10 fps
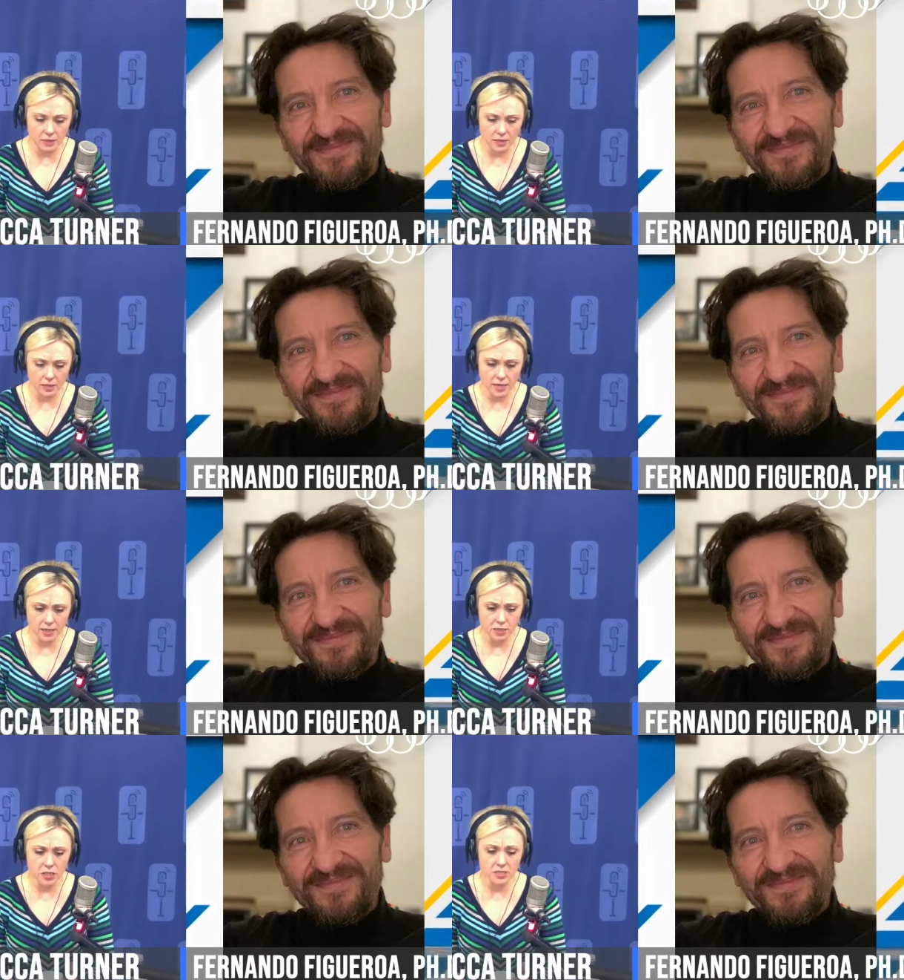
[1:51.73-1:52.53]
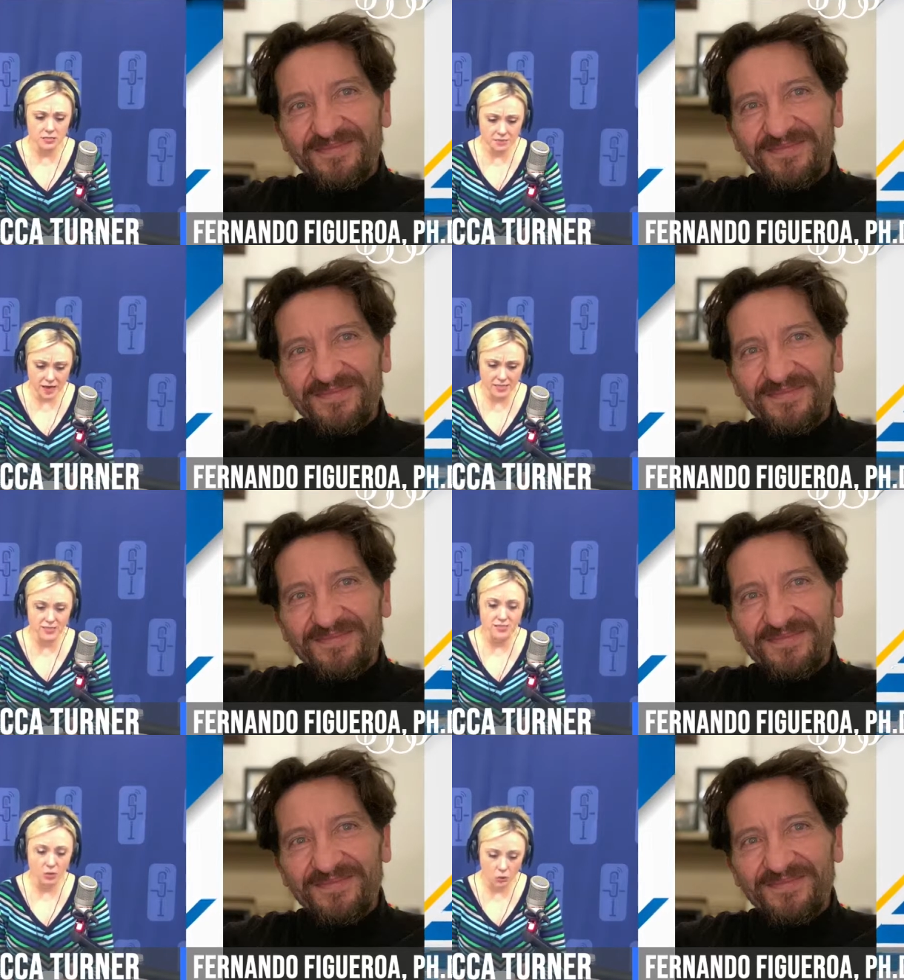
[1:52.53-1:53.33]
Speaker 1: intelligent
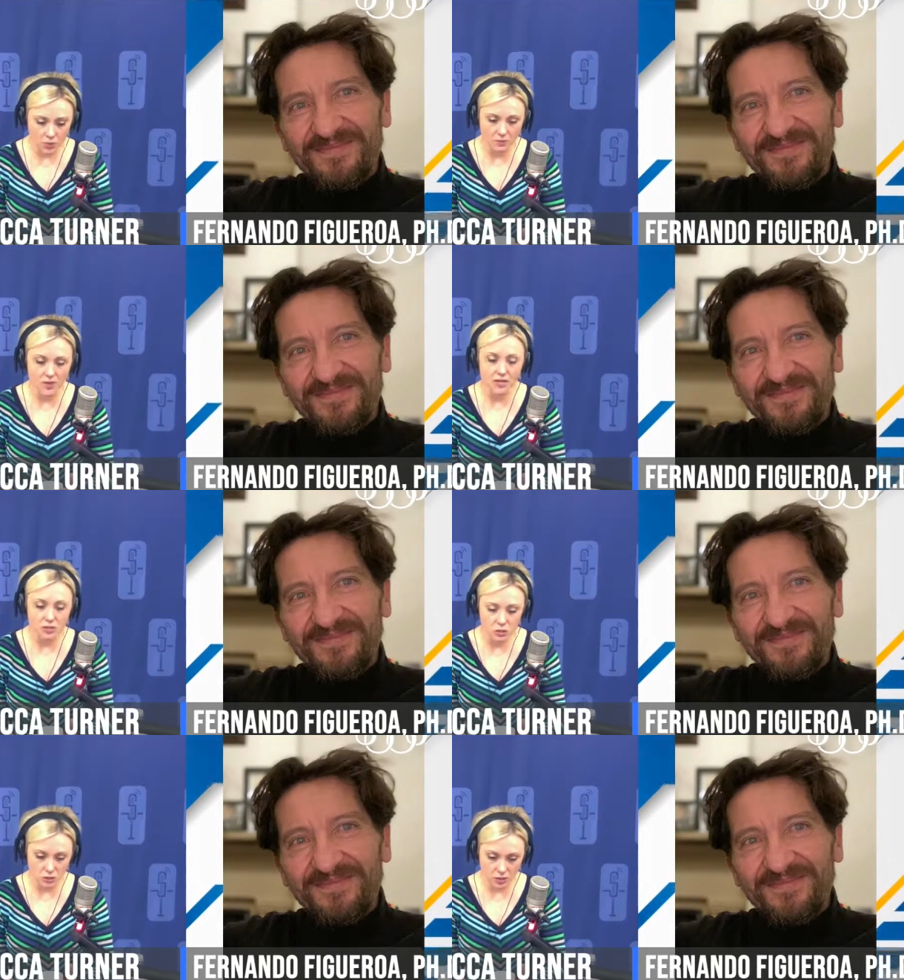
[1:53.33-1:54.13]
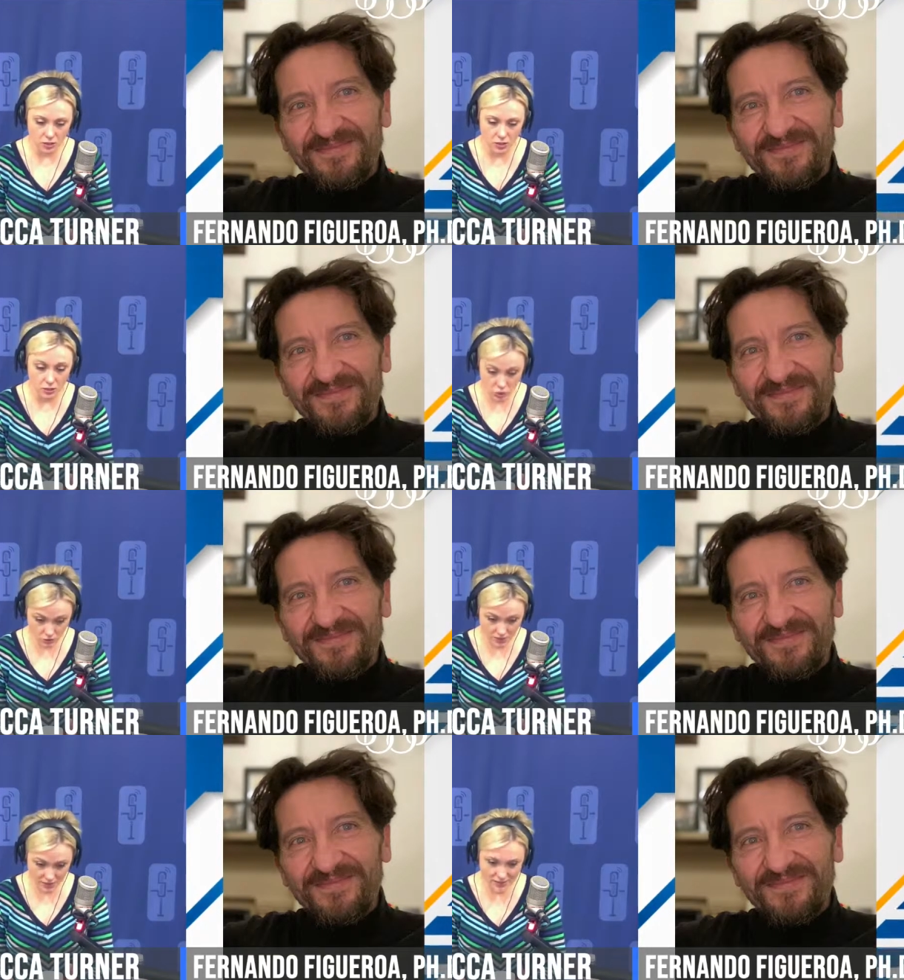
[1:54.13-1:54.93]
devices, equipment, instru-
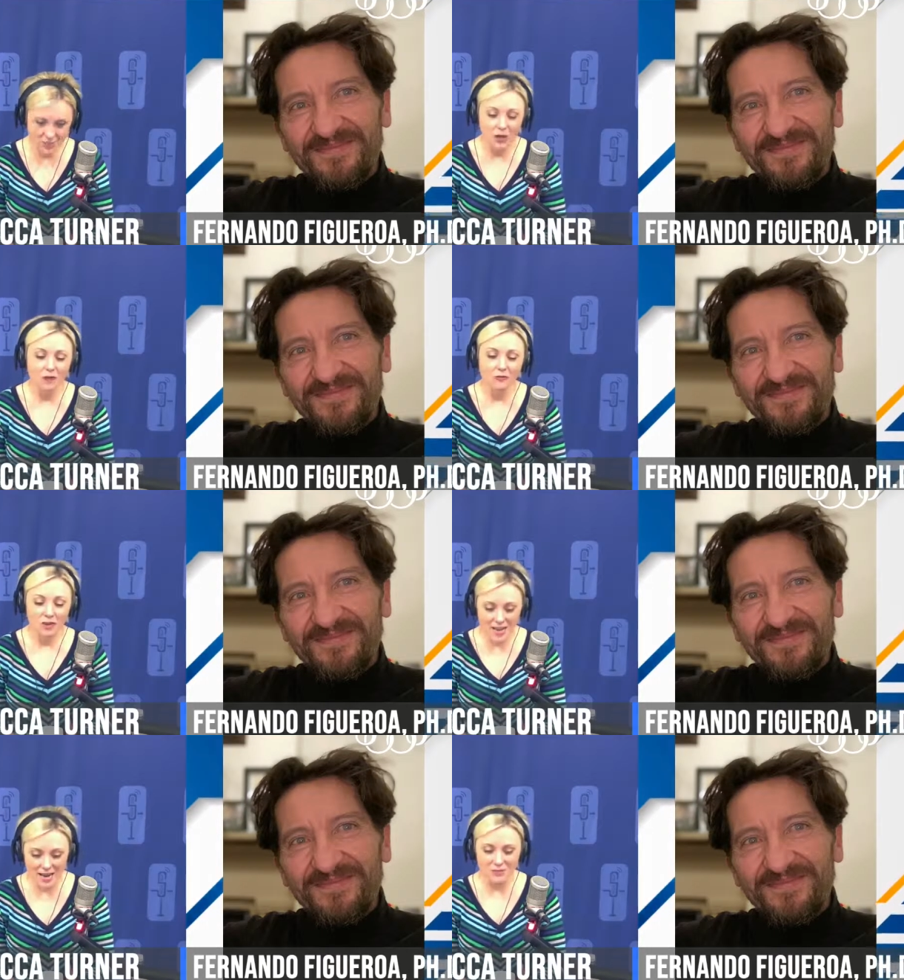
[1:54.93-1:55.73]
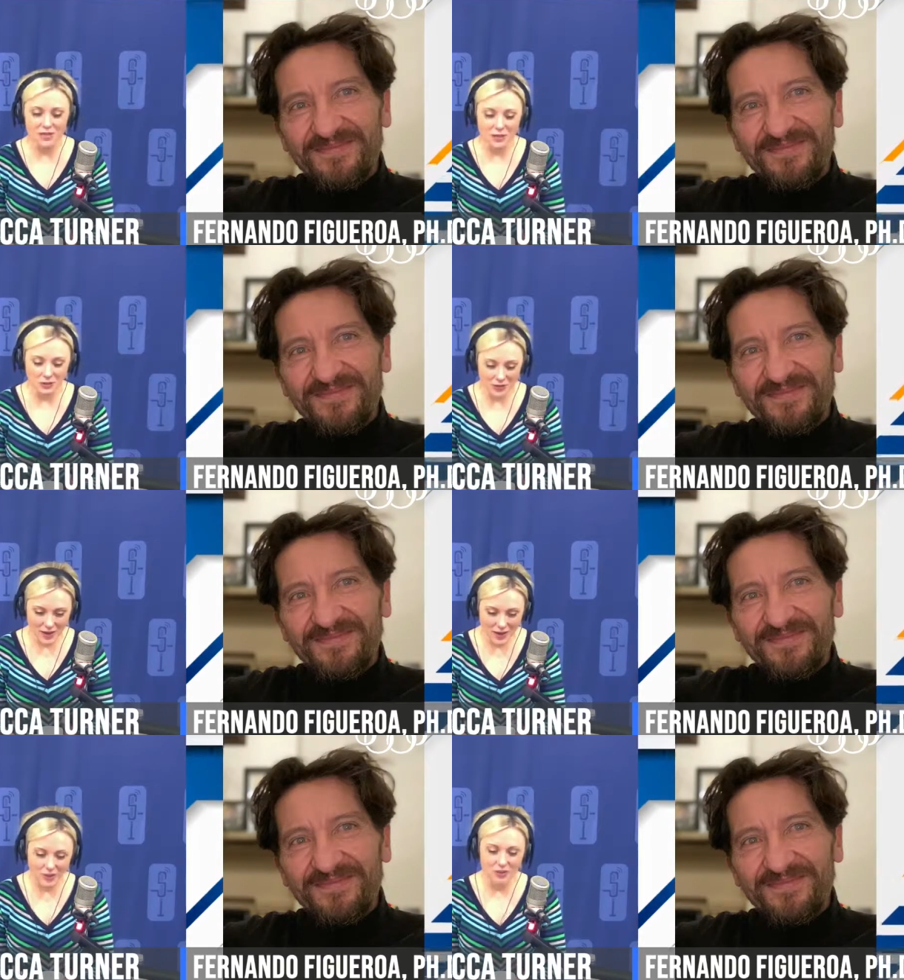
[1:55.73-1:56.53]
instruments for enabling crew
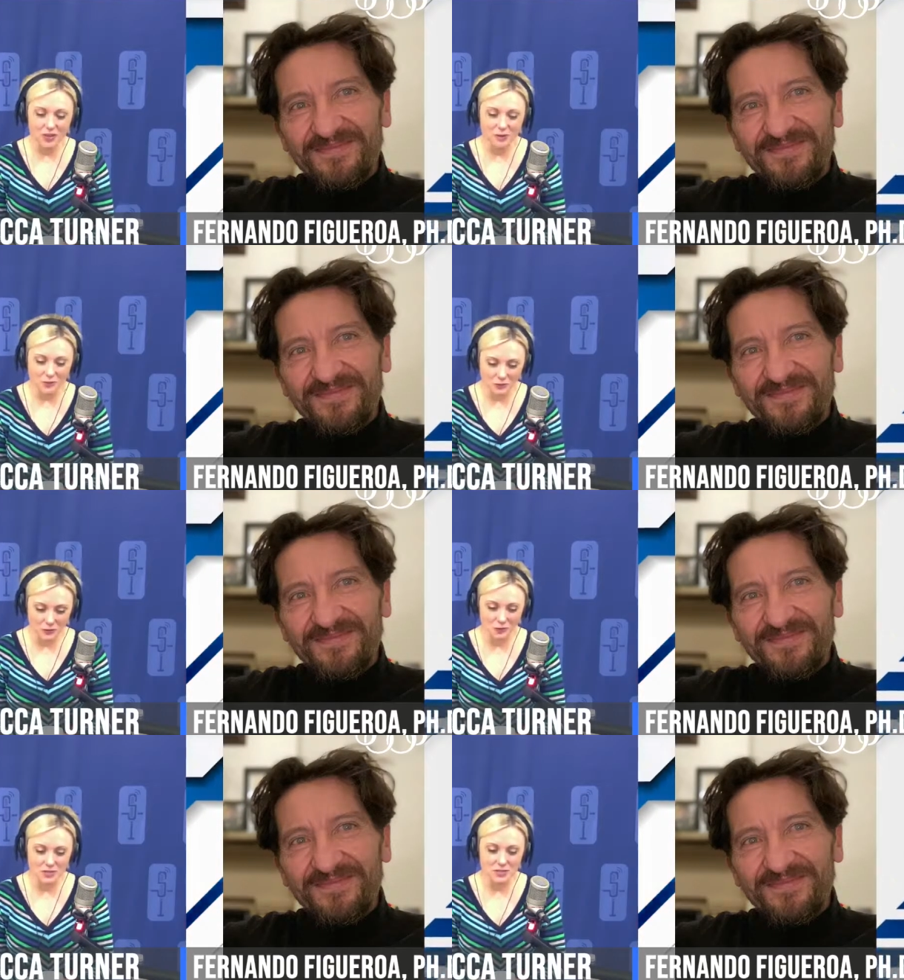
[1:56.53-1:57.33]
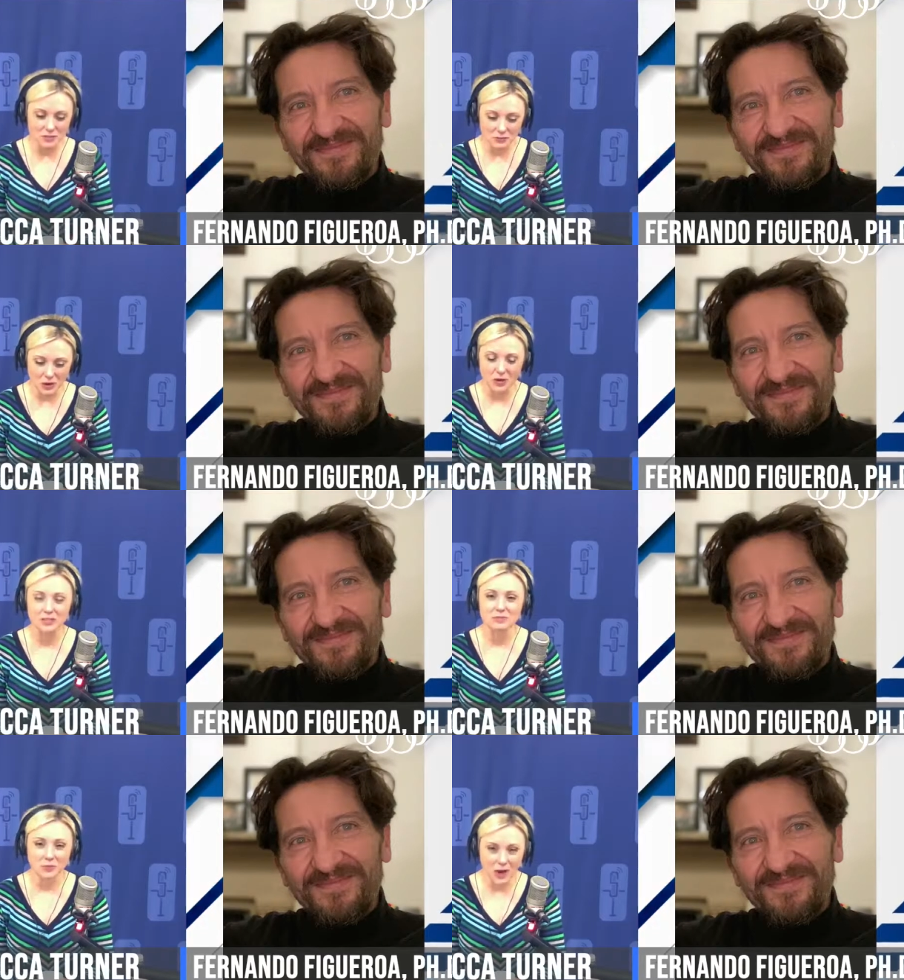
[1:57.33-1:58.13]
health and performance on Mars
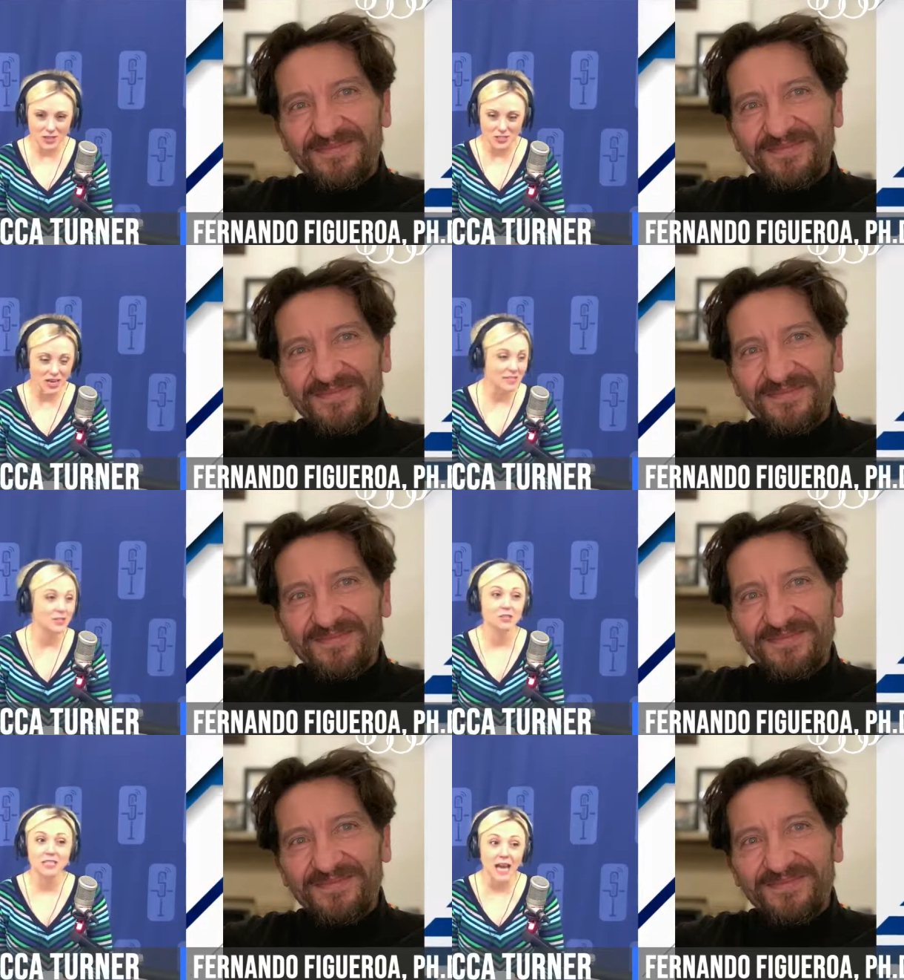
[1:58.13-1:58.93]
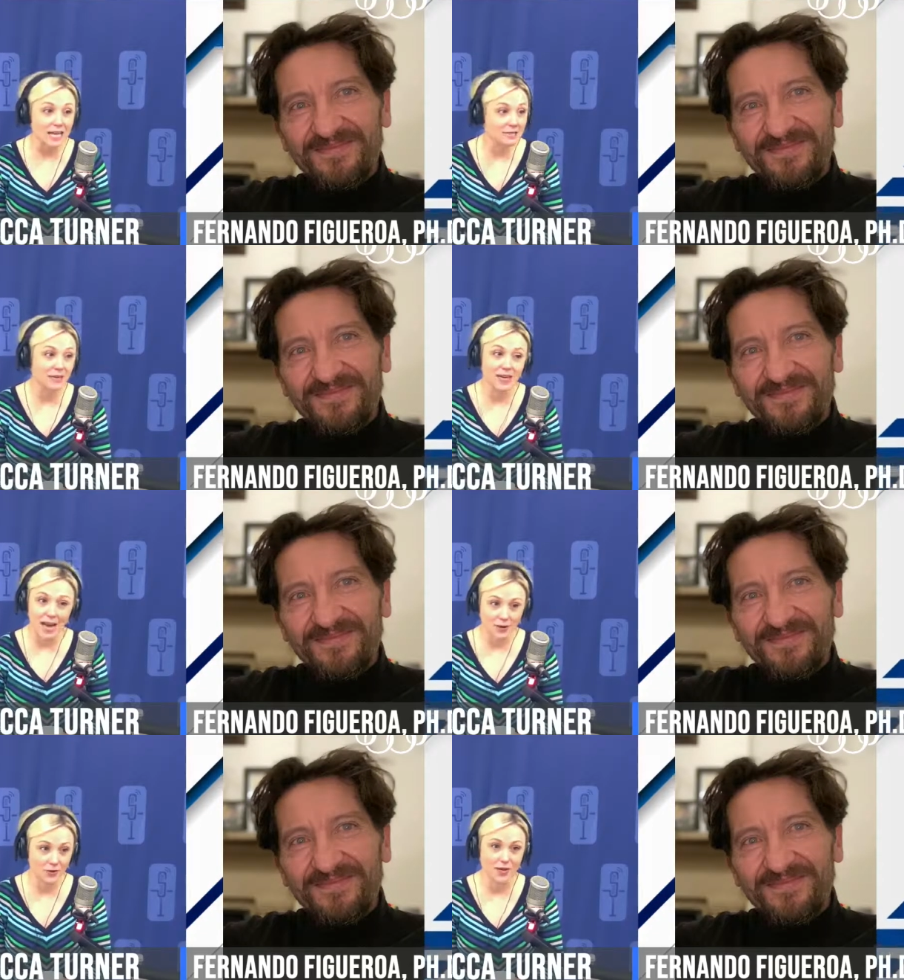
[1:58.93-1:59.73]
project. There's got to be an
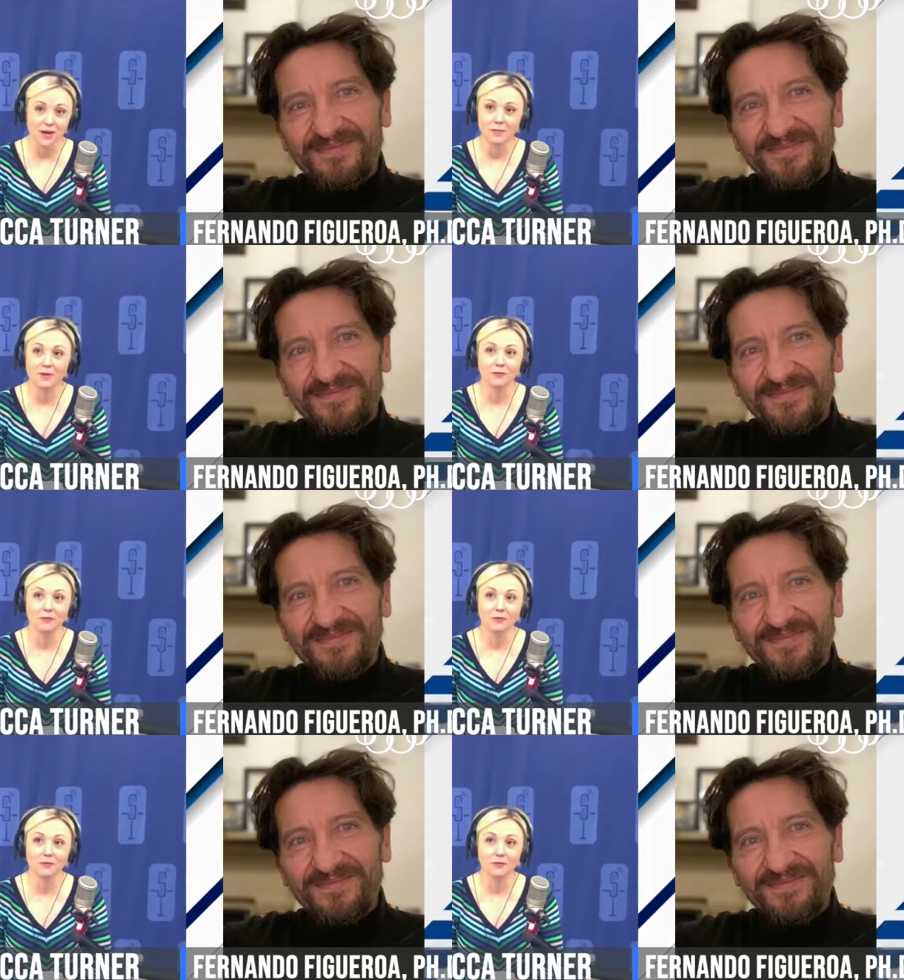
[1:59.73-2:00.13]
acronym